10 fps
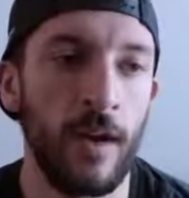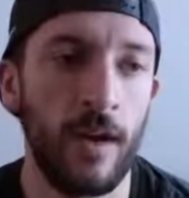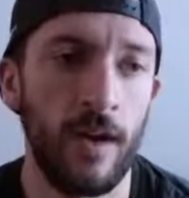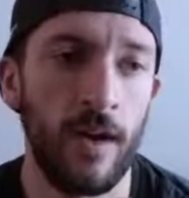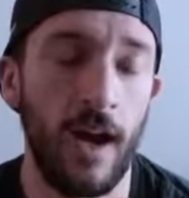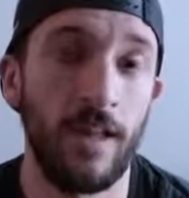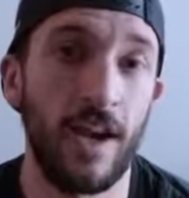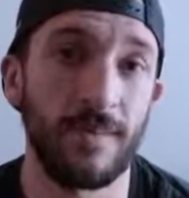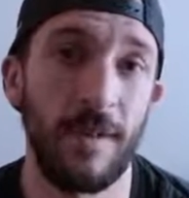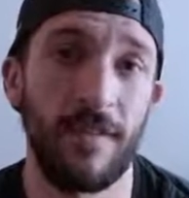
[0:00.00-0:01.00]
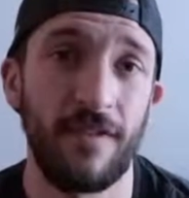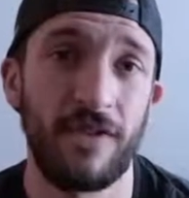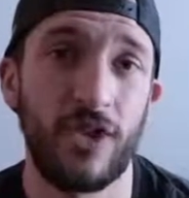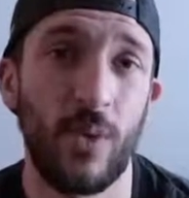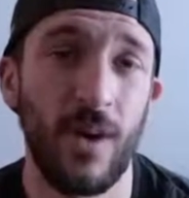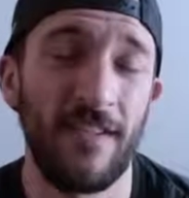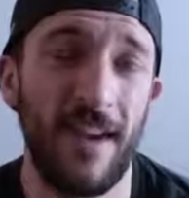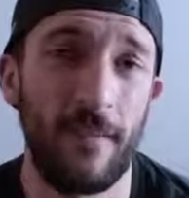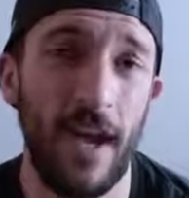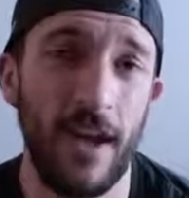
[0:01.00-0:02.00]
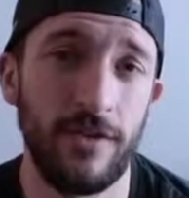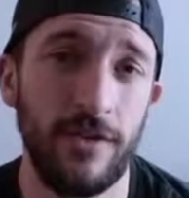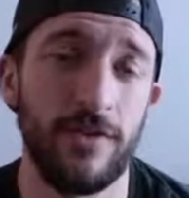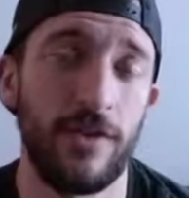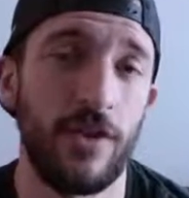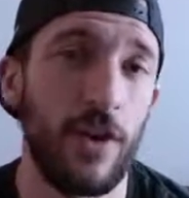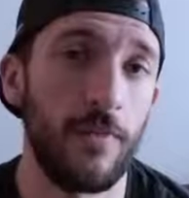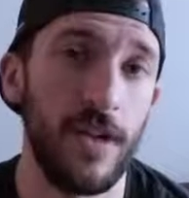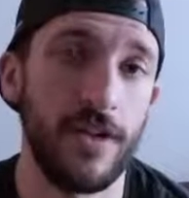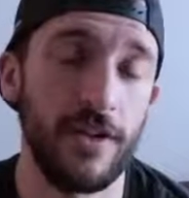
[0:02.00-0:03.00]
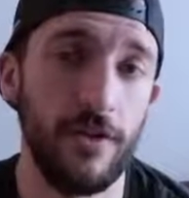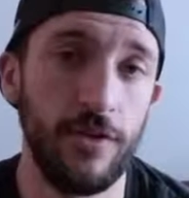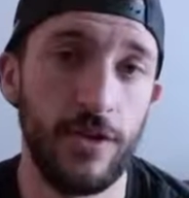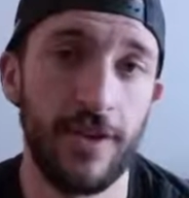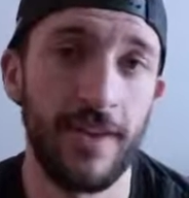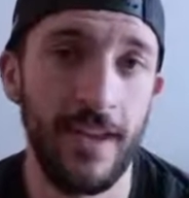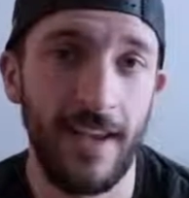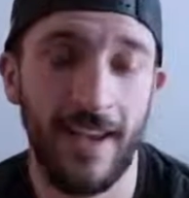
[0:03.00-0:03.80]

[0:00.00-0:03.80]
I lost my first 25 pounds using Carb Night solution,